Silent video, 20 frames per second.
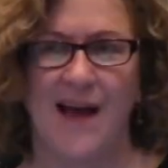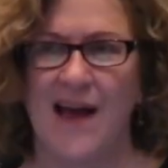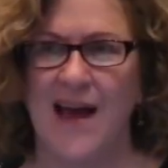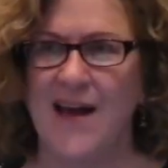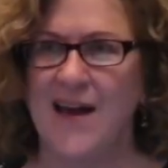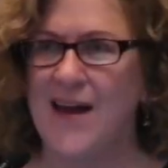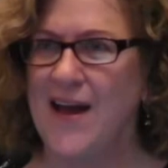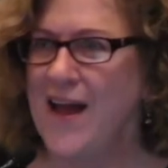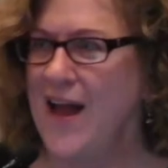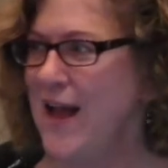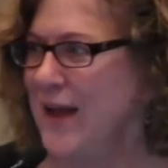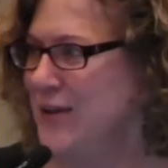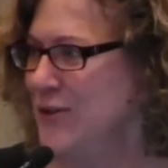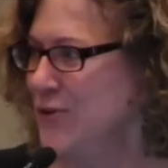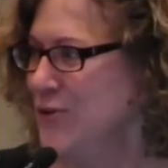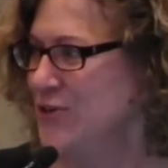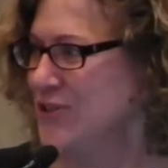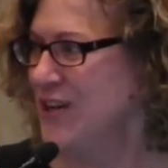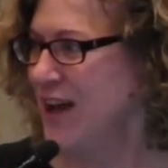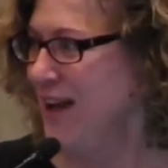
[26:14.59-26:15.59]
I
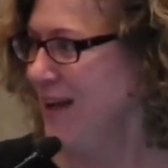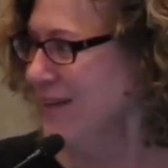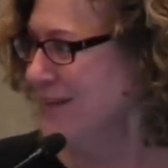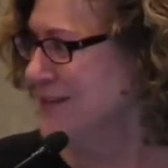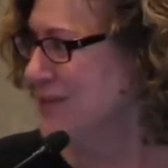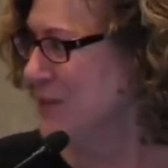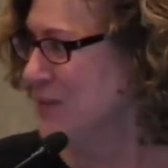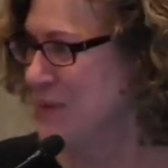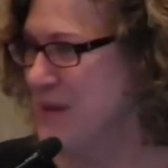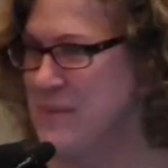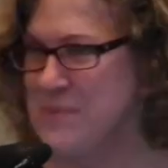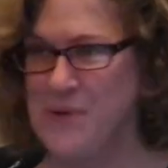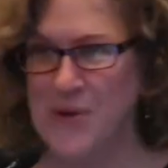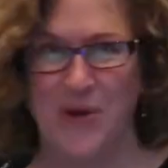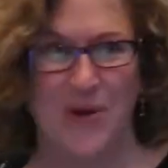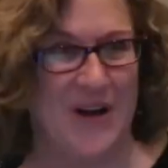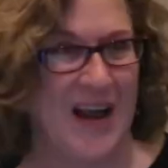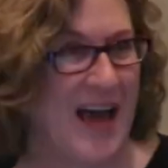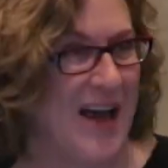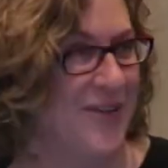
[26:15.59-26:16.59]
knew tons of
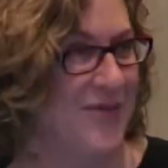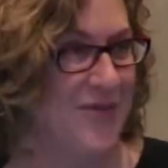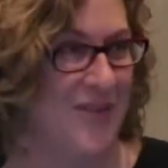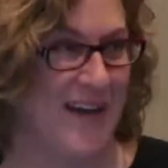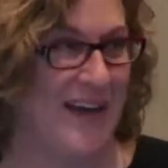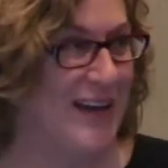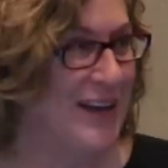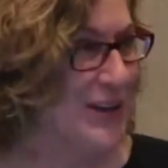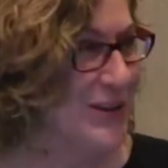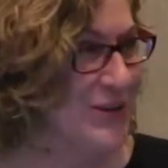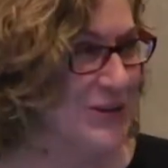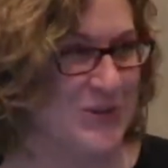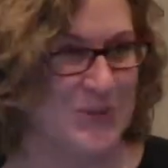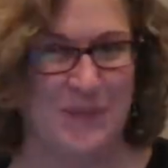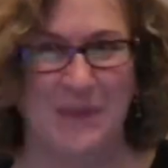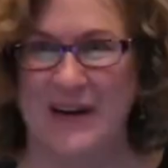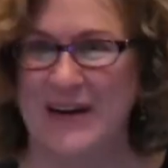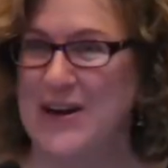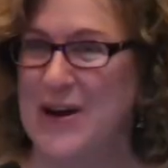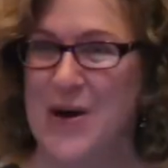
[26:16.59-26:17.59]
people who had failures,
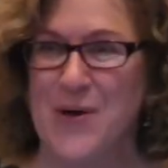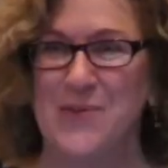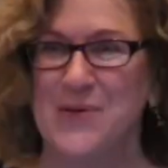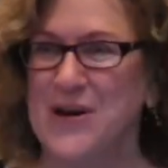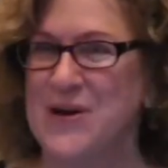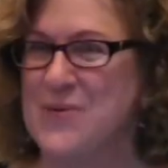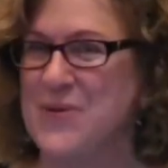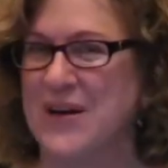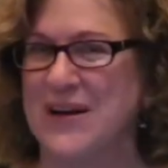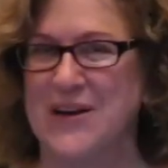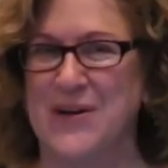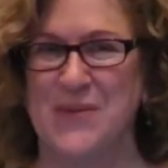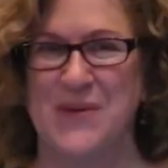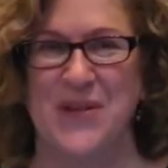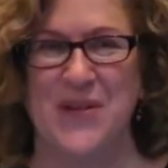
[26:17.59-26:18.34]
but nobody wanted to